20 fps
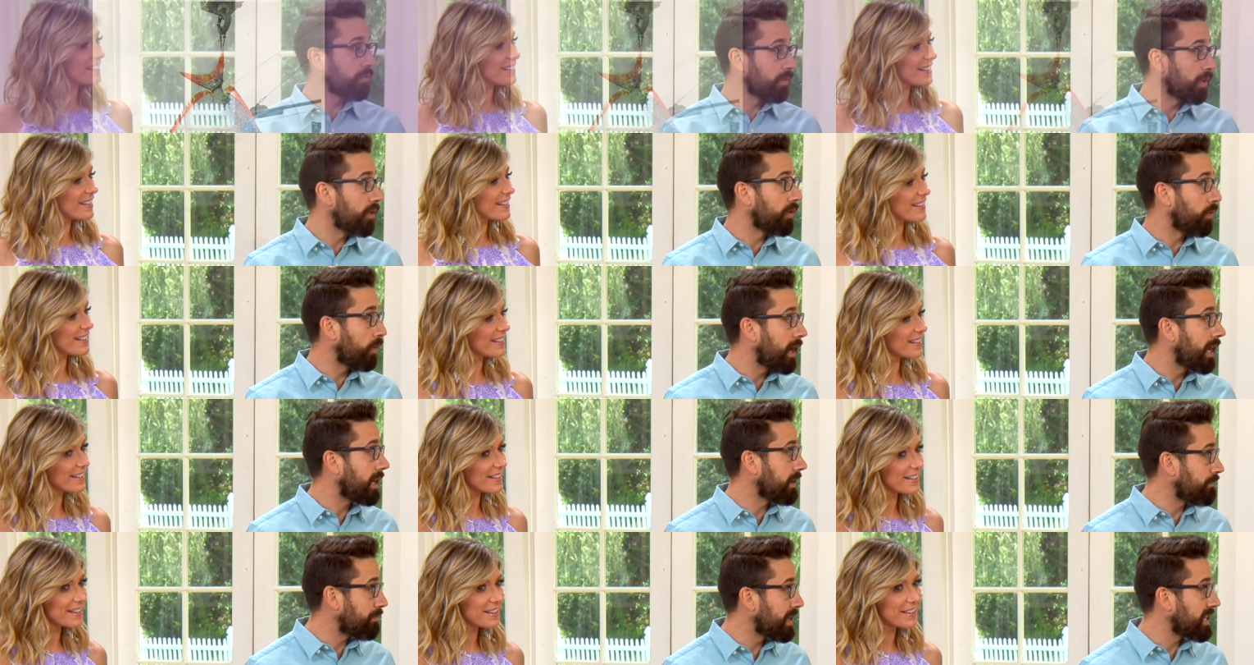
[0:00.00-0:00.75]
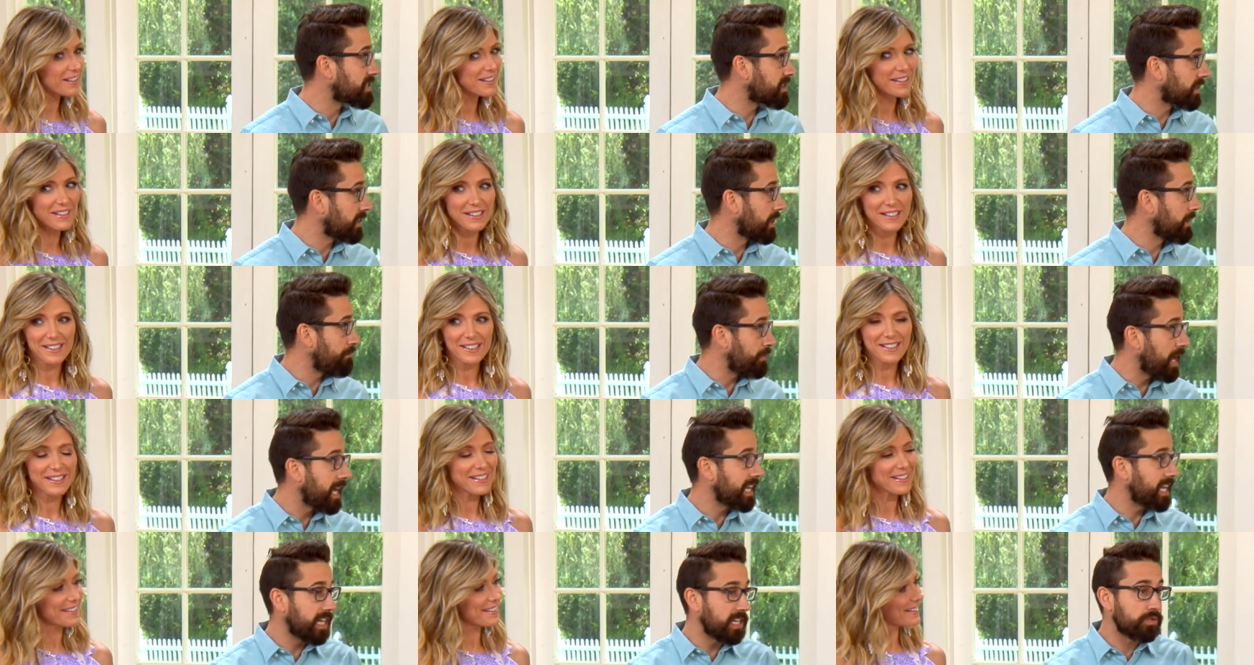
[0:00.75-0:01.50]
Speaker 1: thrown away. Basically,
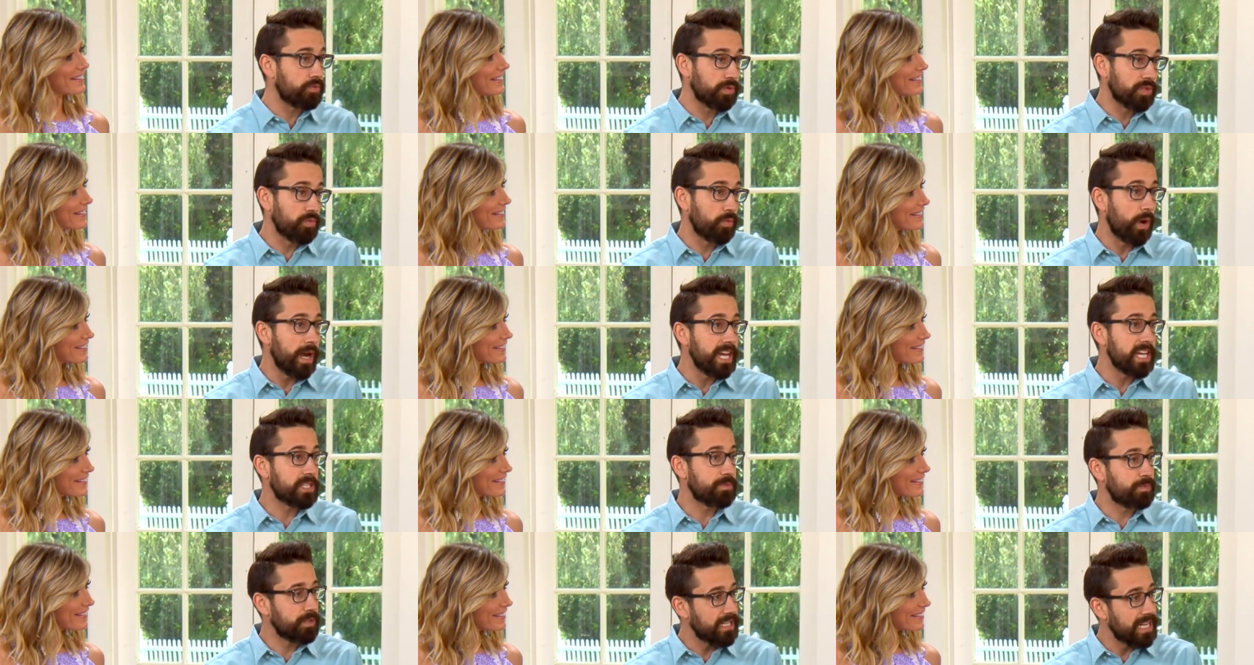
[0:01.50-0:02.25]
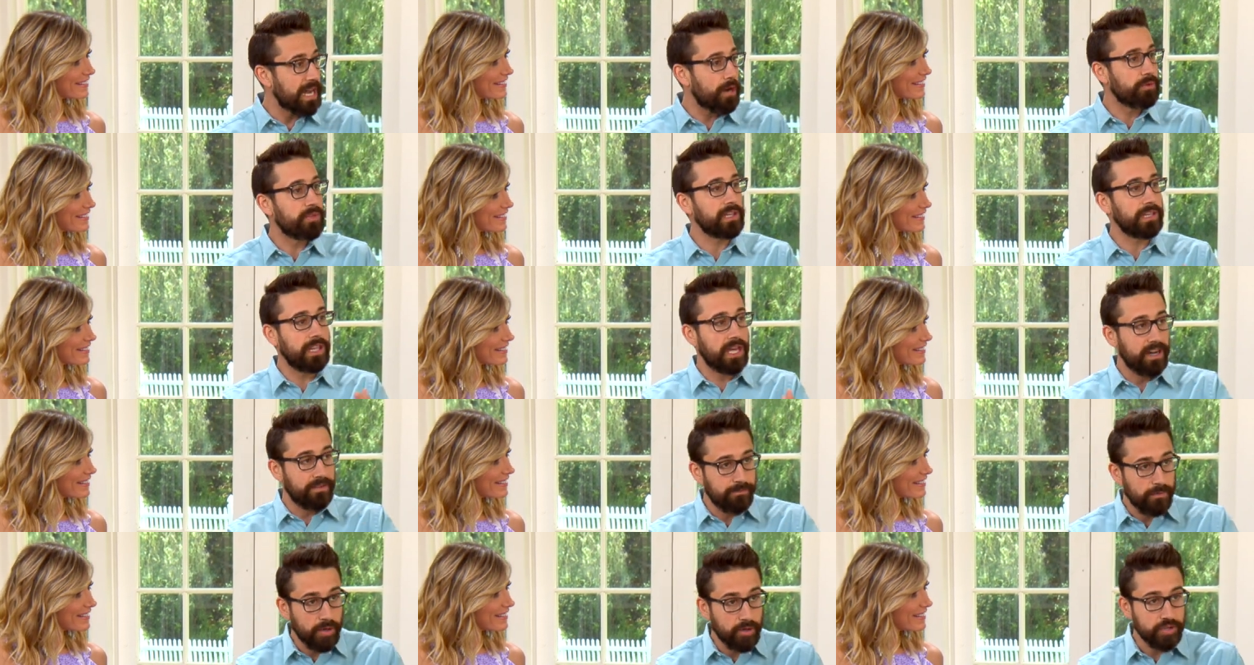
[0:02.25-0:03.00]
bycatch was waste, but now with a lot of
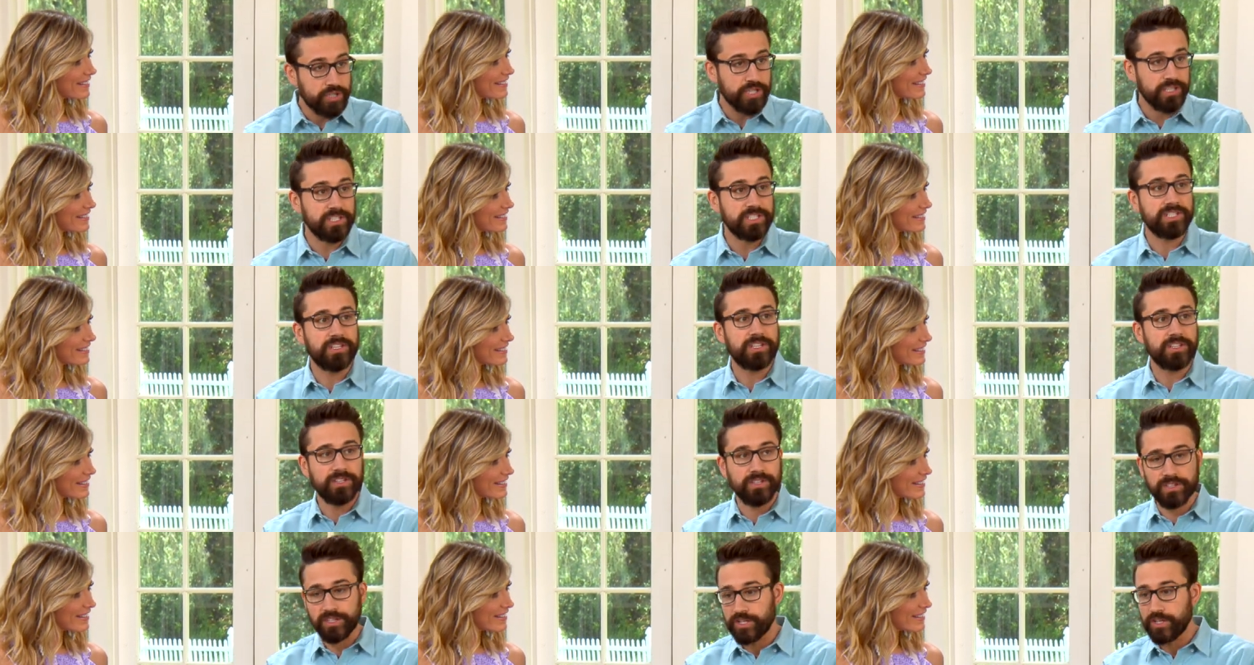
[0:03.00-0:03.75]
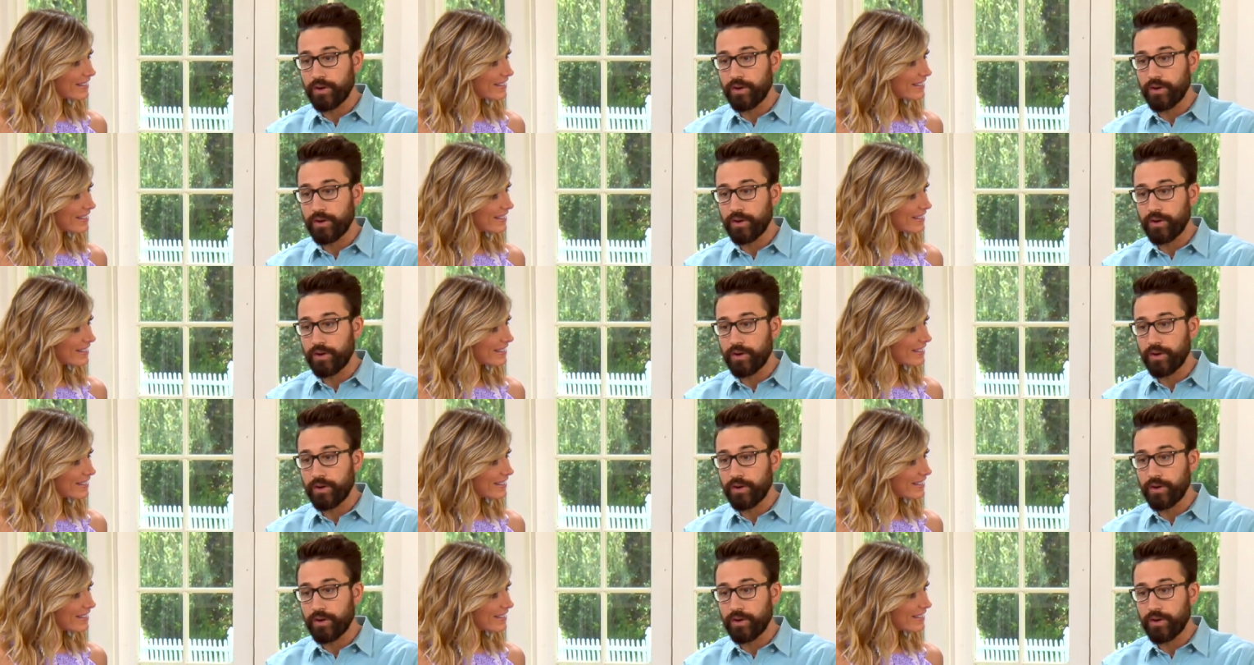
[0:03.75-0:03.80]
motions to